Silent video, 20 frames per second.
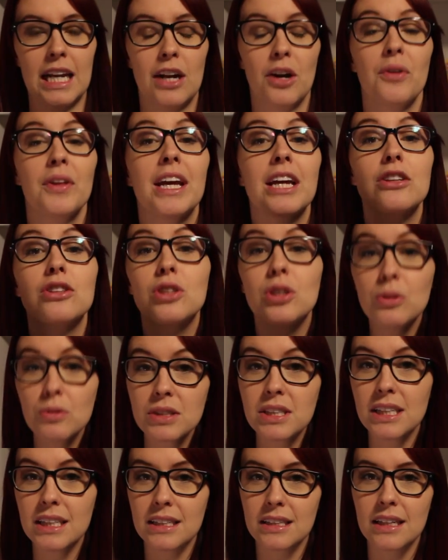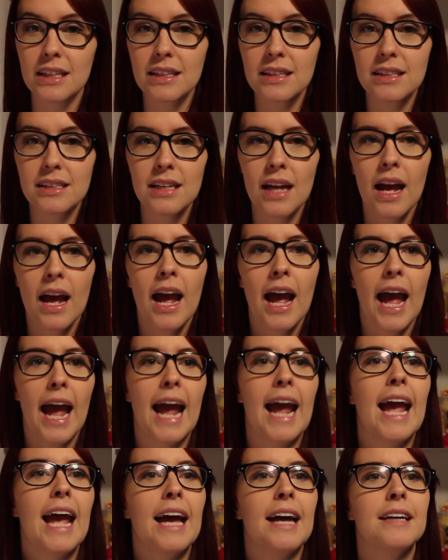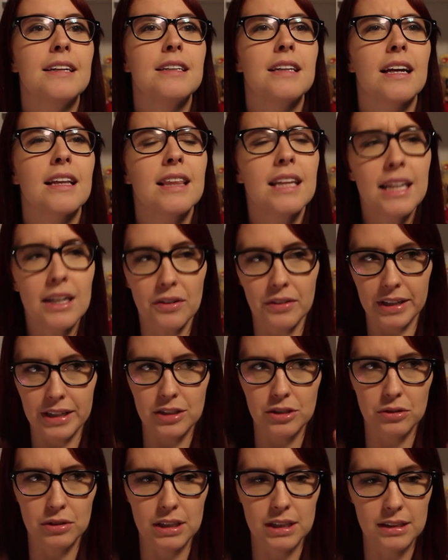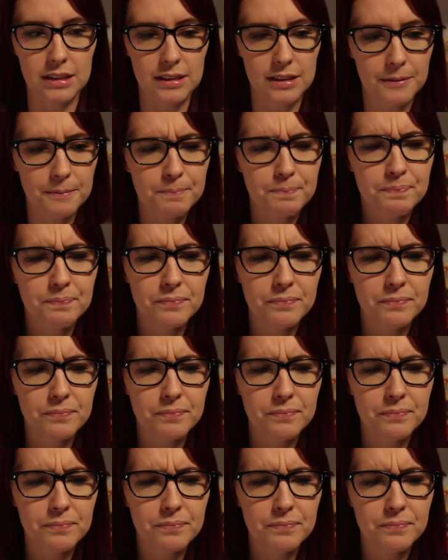It only had 2 seasons, and I think it only had 2 seasons.